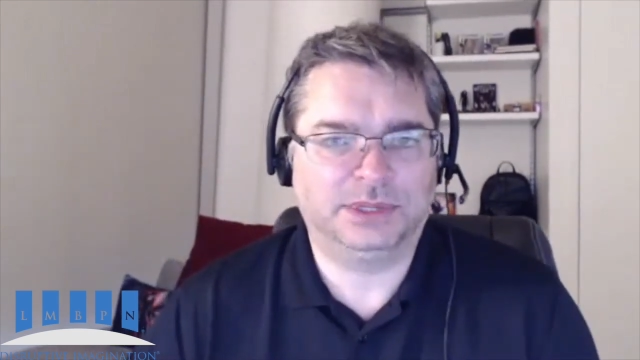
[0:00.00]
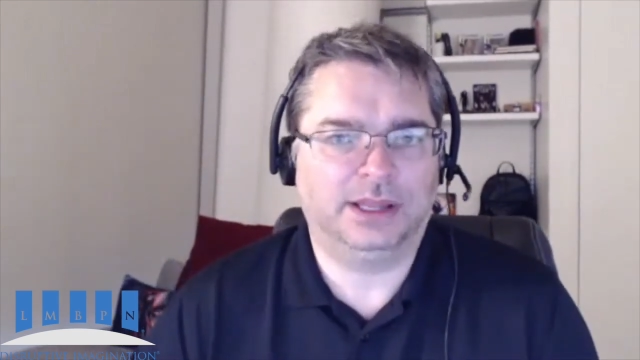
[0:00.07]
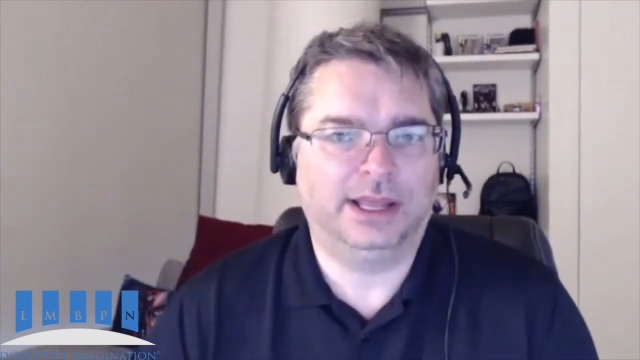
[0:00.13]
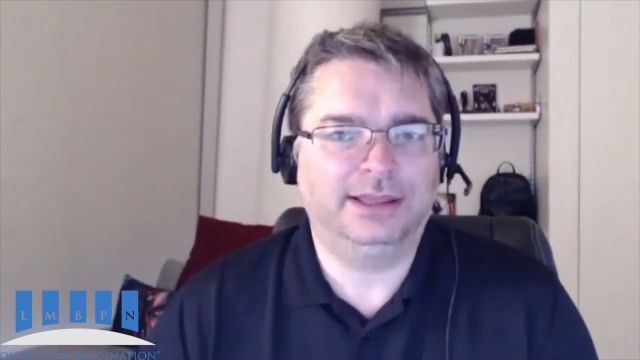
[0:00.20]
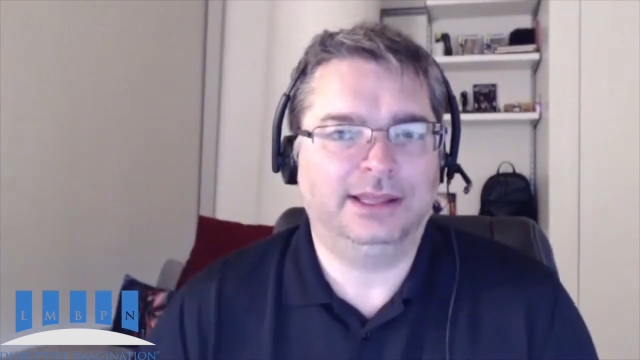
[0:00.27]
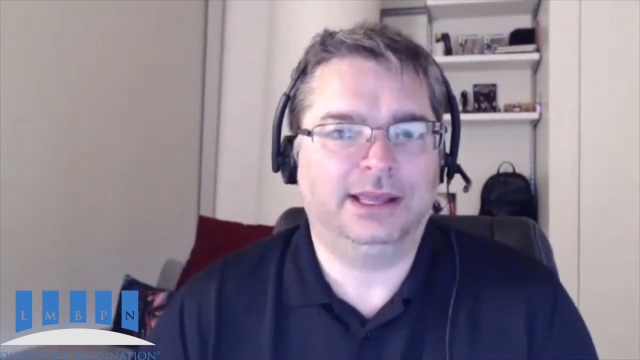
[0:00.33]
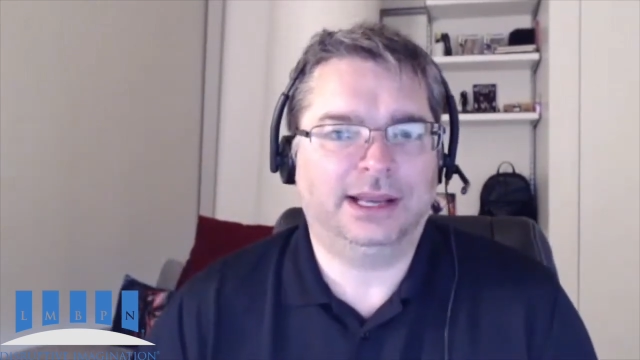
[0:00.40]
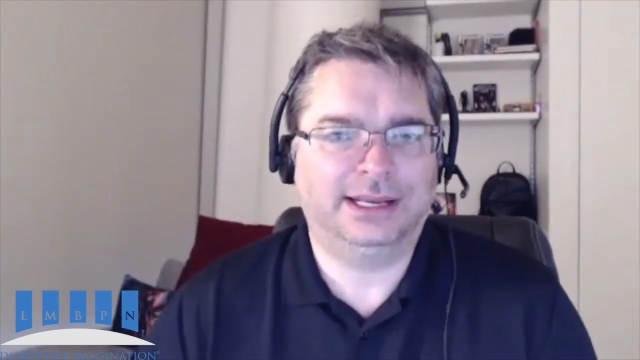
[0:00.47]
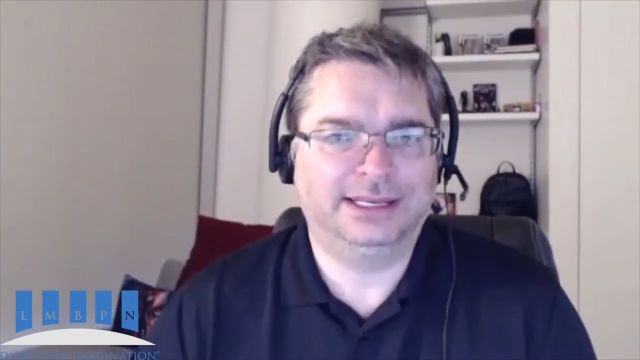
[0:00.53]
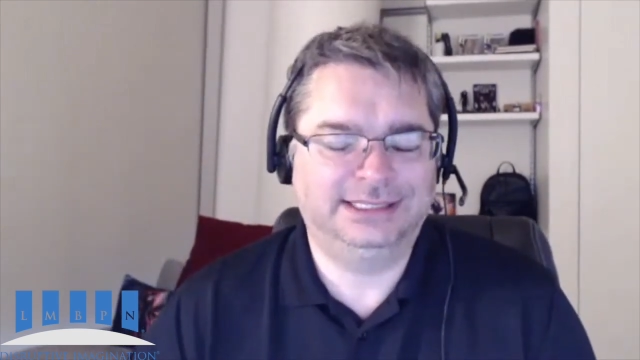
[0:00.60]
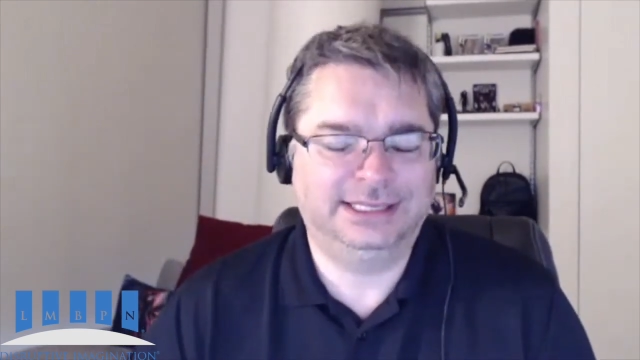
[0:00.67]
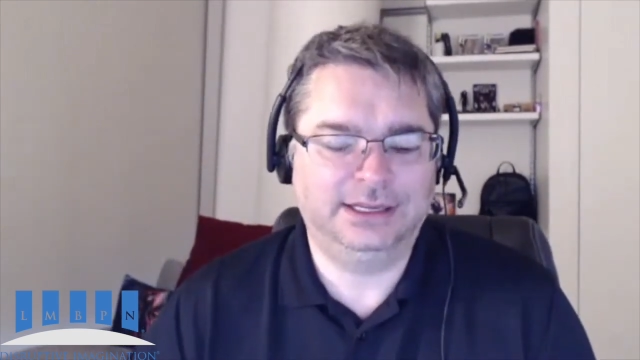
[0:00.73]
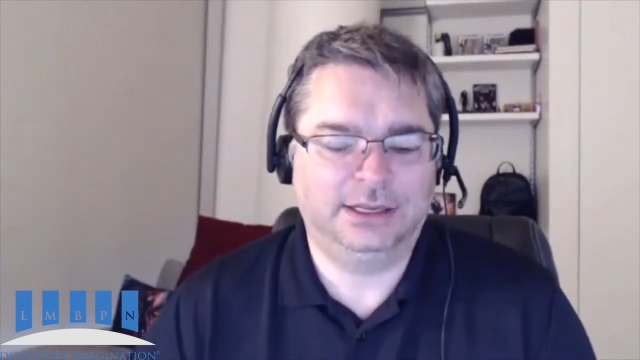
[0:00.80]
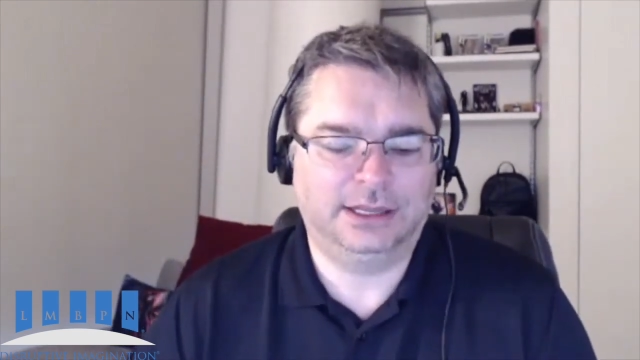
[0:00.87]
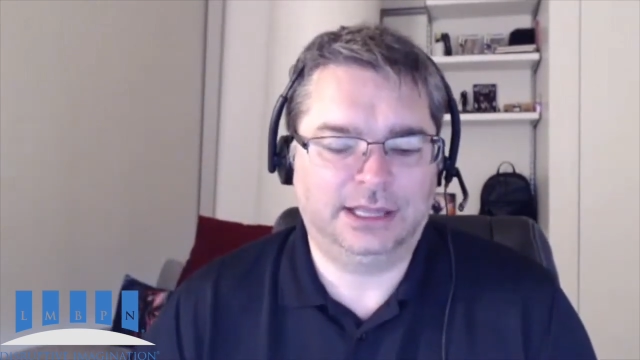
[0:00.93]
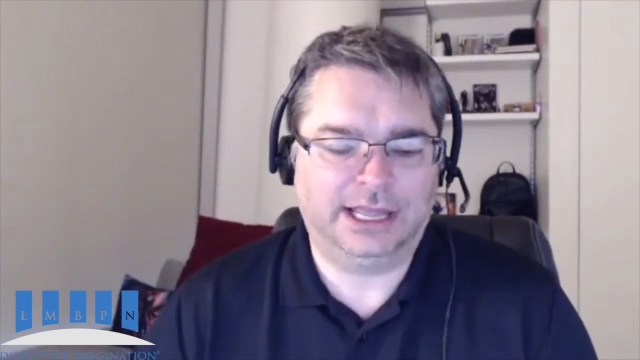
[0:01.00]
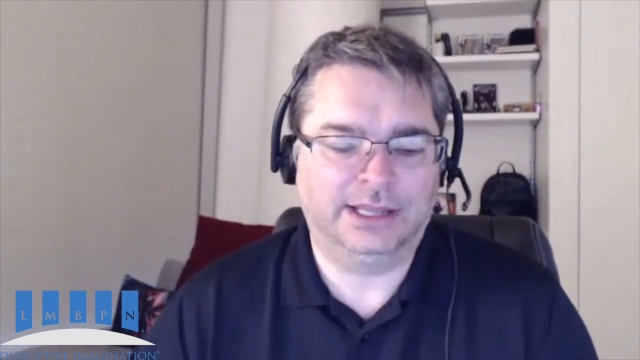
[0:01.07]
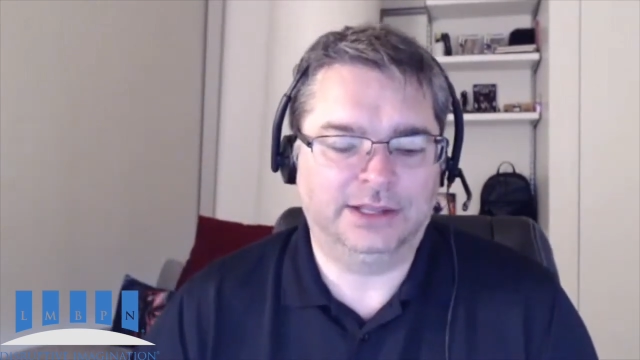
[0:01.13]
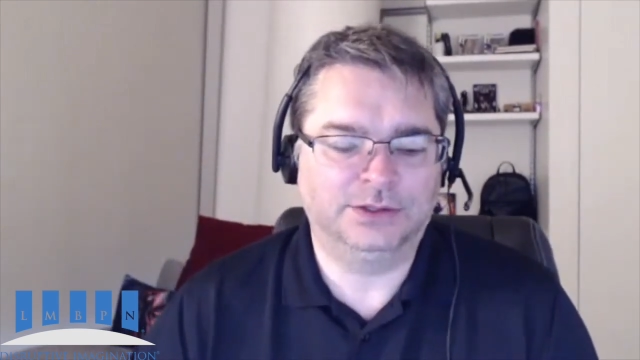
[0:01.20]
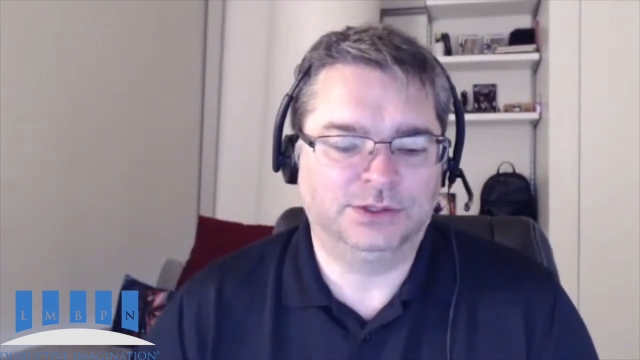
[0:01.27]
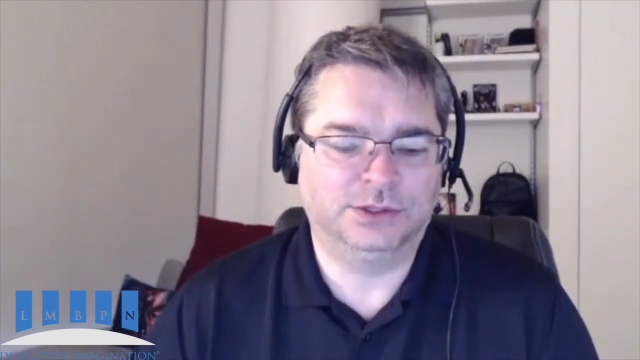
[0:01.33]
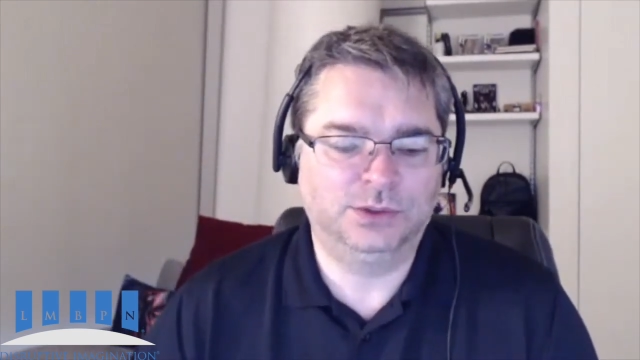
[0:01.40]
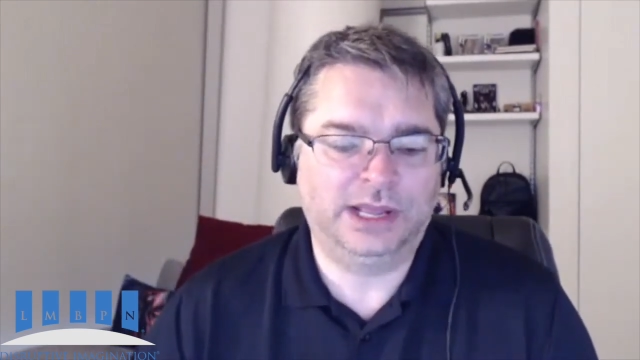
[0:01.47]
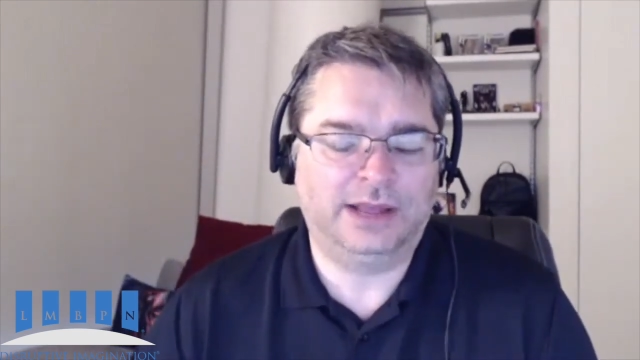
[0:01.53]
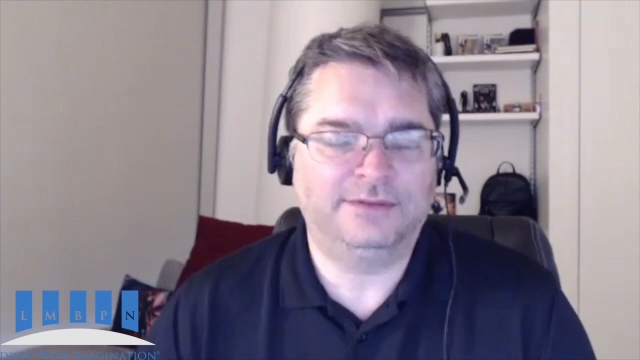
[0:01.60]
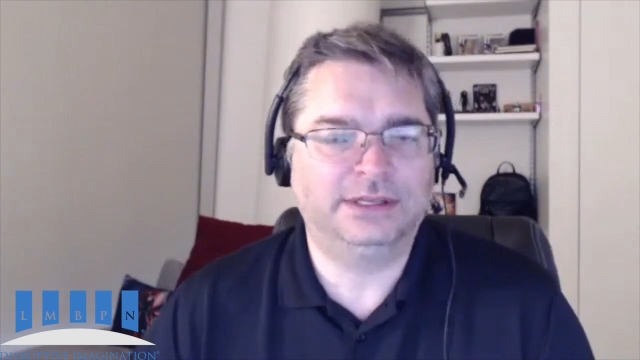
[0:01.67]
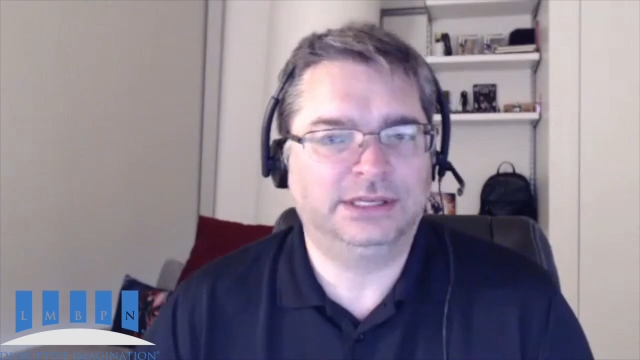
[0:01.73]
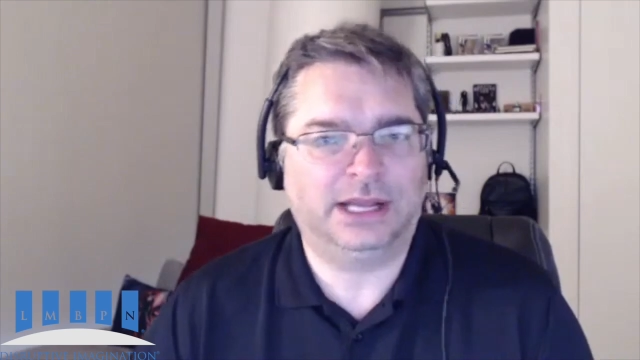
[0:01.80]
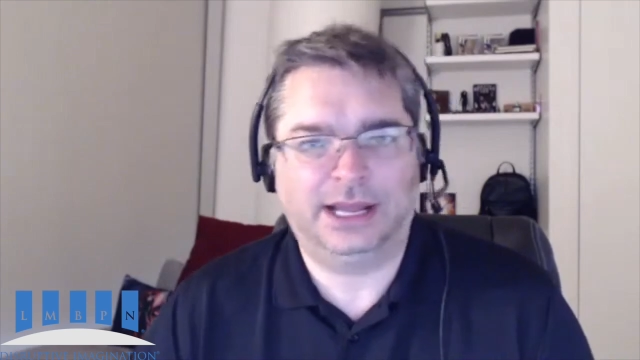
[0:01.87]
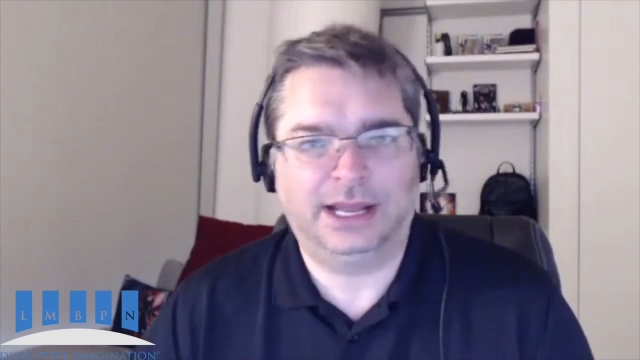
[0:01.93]
I liked that idea as you have
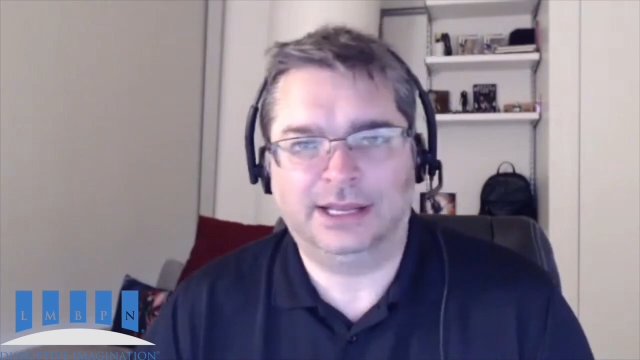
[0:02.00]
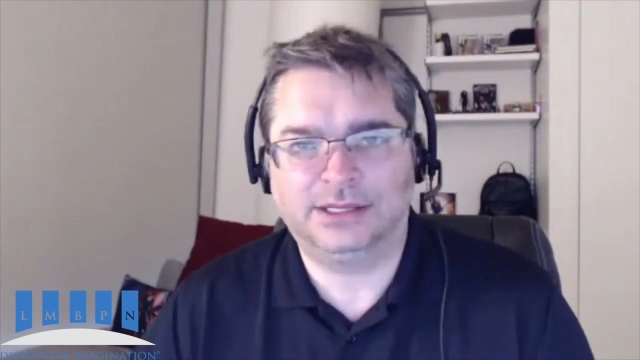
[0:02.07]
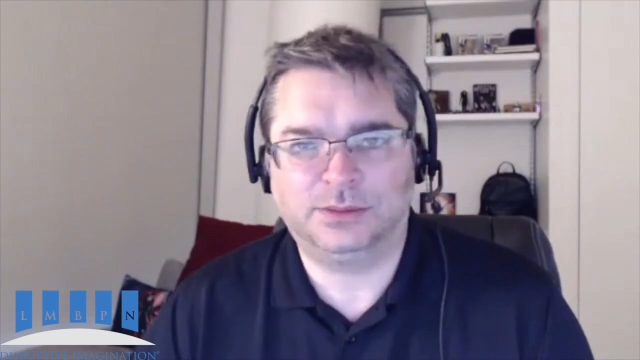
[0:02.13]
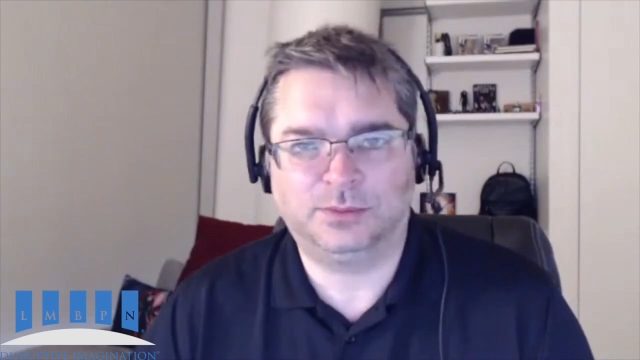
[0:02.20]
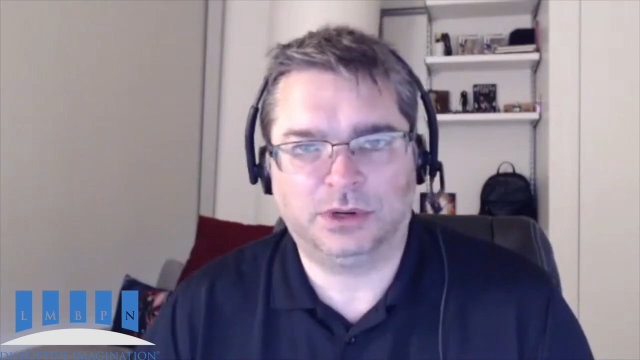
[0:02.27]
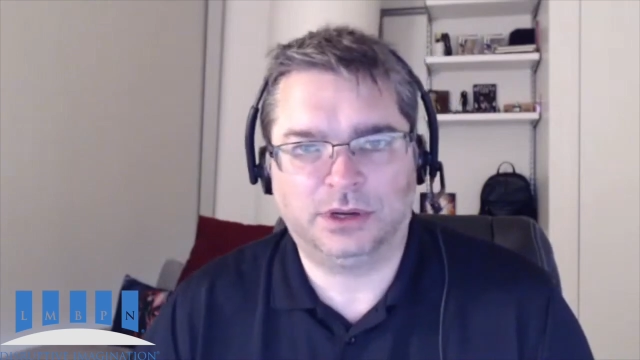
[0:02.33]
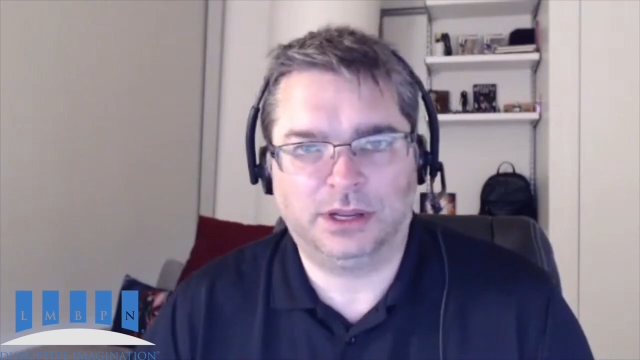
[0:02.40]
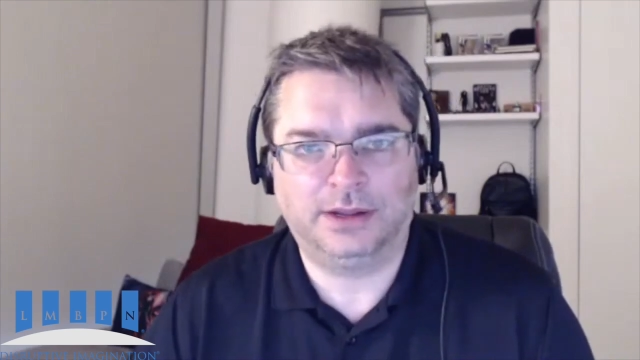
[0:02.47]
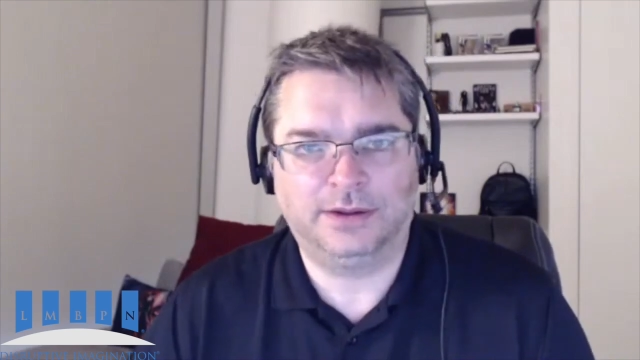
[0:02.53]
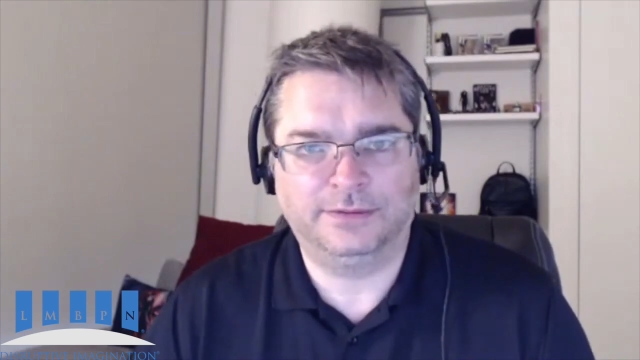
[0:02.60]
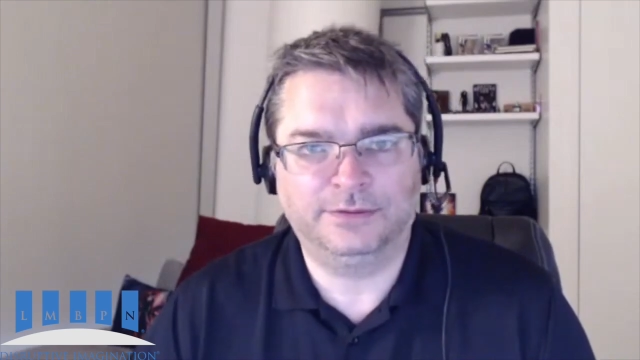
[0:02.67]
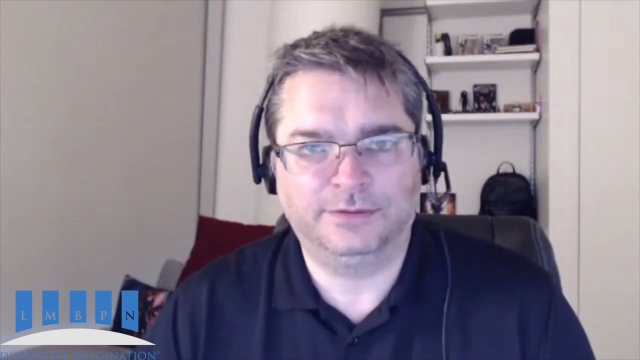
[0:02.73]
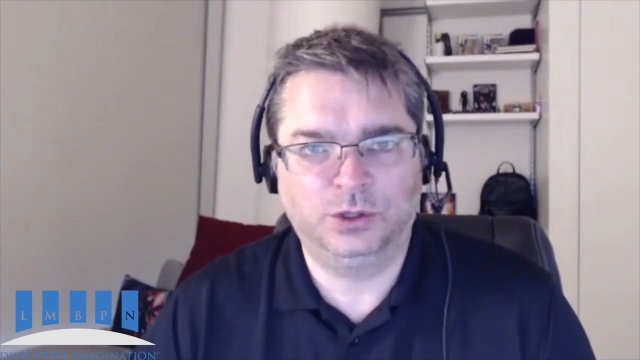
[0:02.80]
a diaspora of